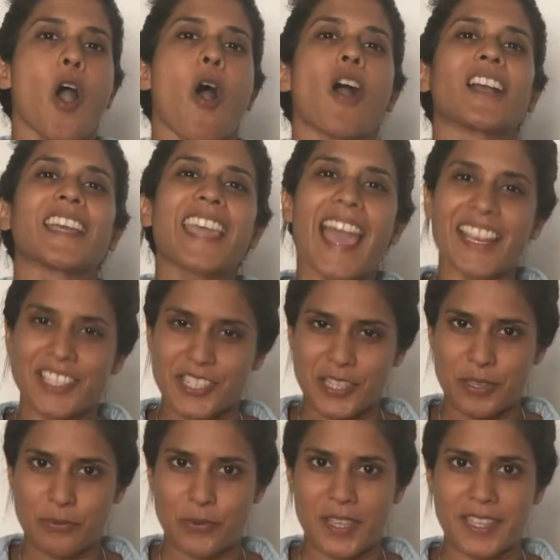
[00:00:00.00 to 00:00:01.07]
or catch
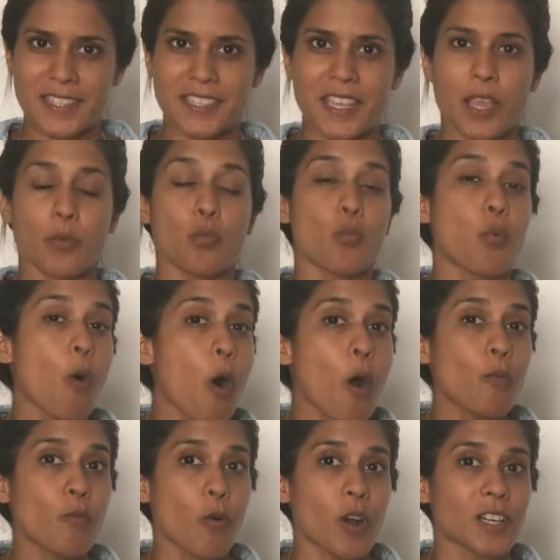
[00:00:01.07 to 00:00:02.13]
the winds in
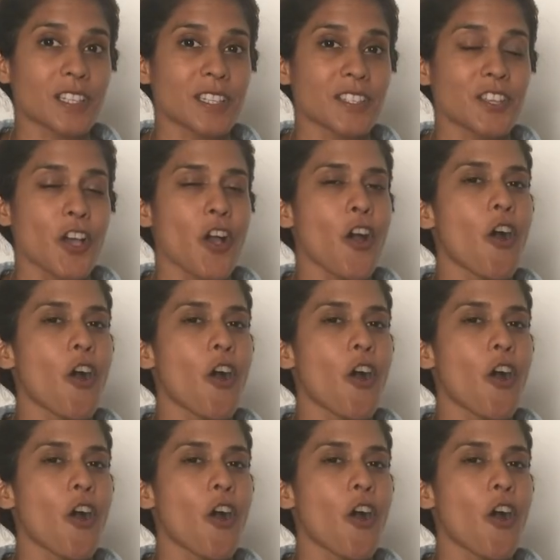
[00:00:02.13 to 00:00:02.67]
warm waters